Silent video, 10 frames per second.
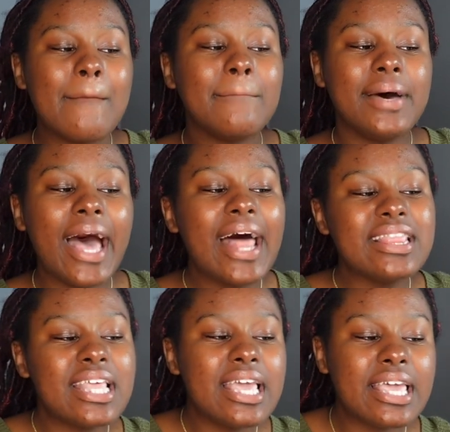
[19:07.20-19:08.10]
But I
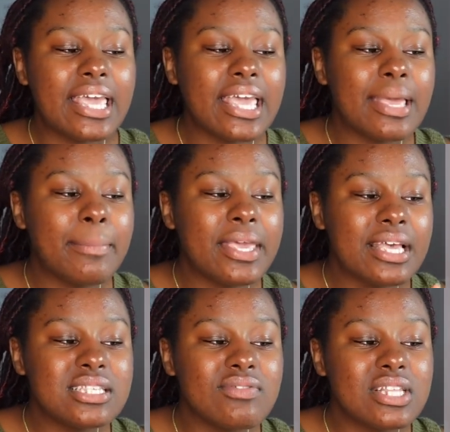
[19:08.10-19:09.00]
think
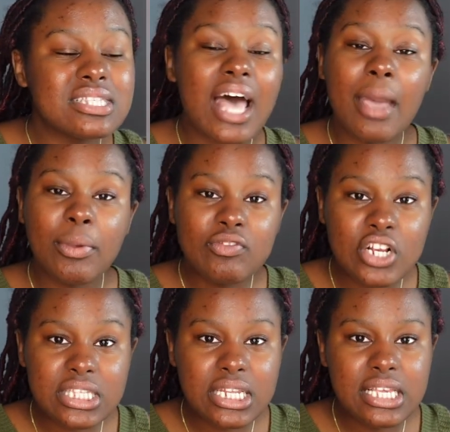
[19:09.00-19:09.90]
because of the type of
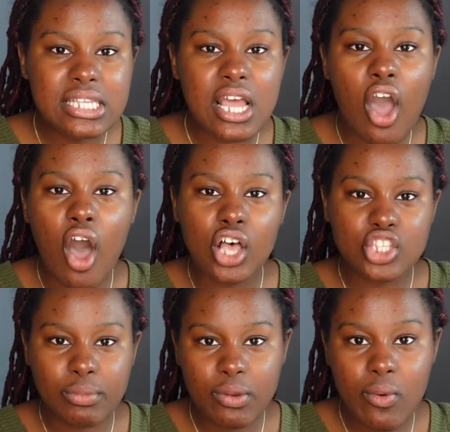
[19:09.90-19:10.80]
dress it is, it could
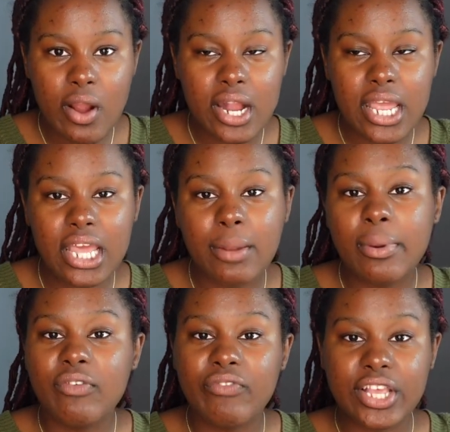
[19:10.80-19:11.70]
also be worn in a
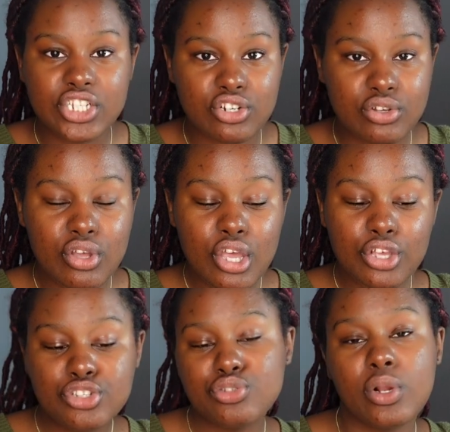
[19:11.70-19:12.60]
professional
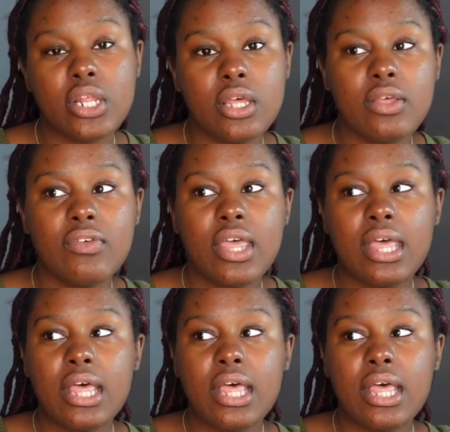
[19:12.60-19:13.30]
sort of